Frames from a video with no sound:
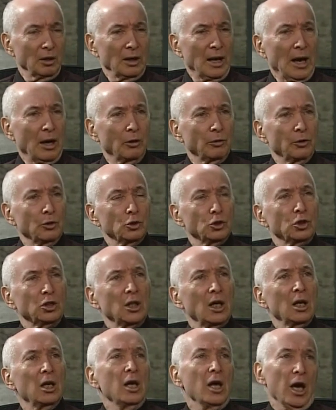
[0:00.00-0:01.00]
Now there's
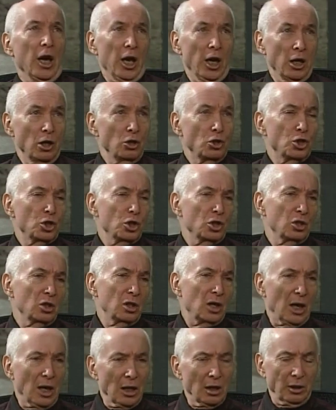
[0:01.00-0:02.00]

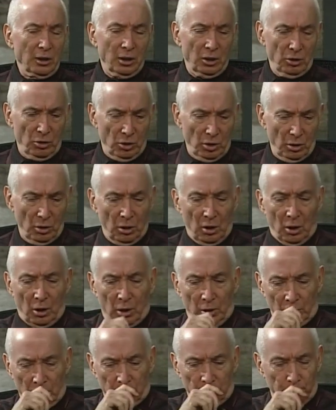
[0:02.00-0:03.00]
ancient aliens and,
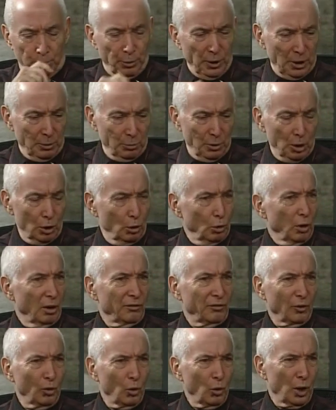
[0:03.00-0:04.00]

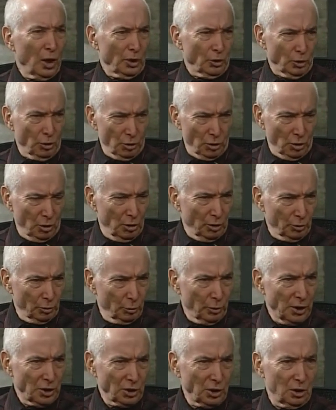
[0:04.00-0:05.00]
UFO hunters and all the
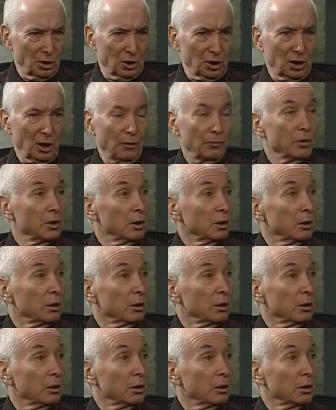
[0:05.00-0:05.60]
rest of this stuff.